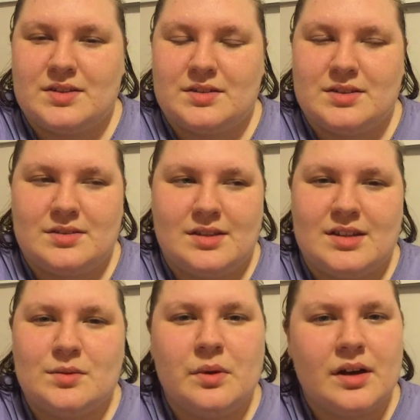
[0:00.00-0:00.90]
So
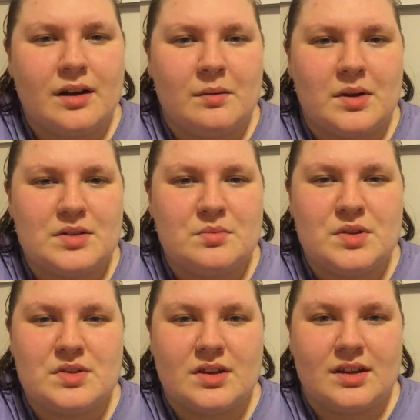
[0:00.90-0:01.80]
it's weird how much
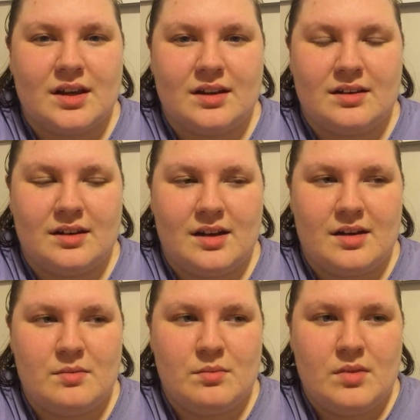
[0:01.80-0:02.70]
music and
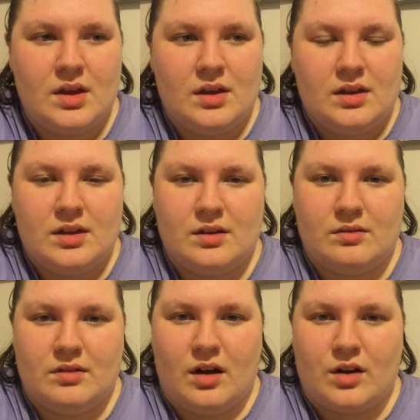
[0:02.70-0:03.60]
you
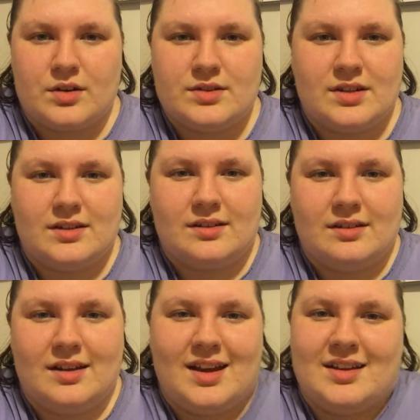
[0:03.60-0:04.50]
know, art and